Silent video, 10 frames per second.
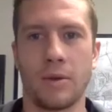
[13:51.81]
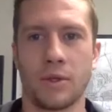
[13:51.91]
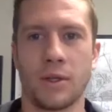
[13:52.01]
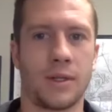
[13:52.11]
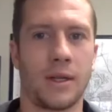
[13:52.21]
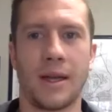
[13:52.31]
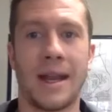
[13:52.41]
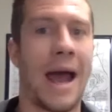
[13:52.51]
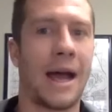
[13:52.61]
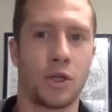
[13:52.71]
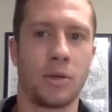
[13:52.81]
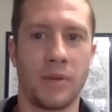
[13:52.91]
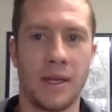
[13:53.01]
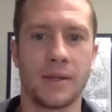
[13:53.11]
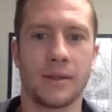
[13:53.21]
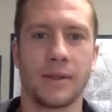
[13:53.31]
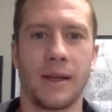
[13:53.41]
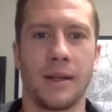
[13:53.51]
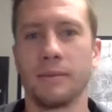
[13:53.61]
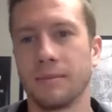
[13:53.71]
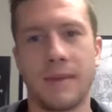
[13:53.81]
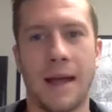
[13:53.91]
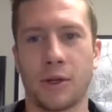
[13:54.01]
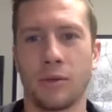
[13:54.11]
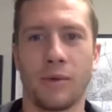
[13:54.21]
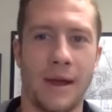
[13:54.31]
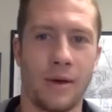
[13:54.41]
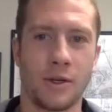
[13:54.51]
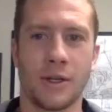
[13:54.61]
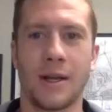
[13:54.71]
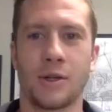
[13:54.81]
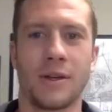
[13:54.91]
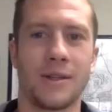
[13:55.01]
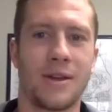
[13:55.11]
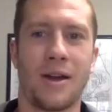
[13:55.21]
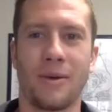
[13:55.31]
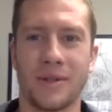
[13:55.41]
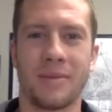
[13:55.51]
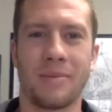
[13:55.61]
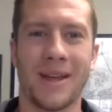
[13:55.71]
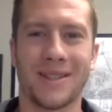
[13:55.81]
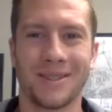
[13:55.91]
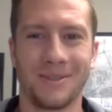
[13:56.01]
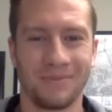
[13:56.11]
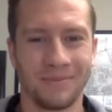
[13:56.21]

It was just an action piece, and action without education is not always the best. I